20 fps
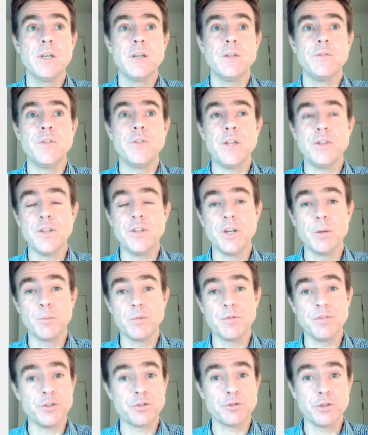then the number
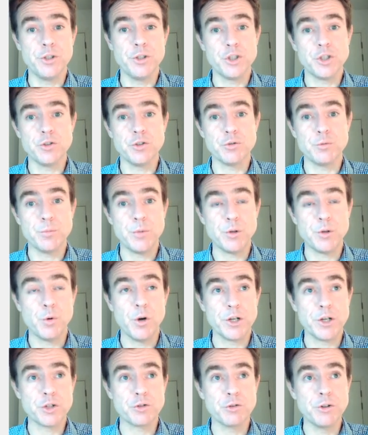of iterations would be
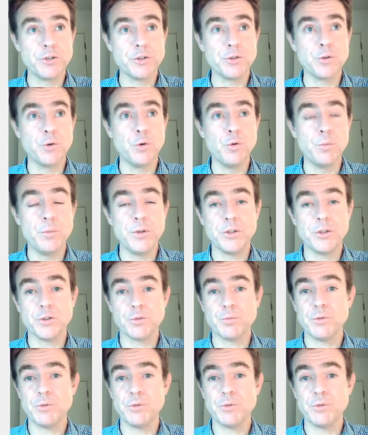quite critical because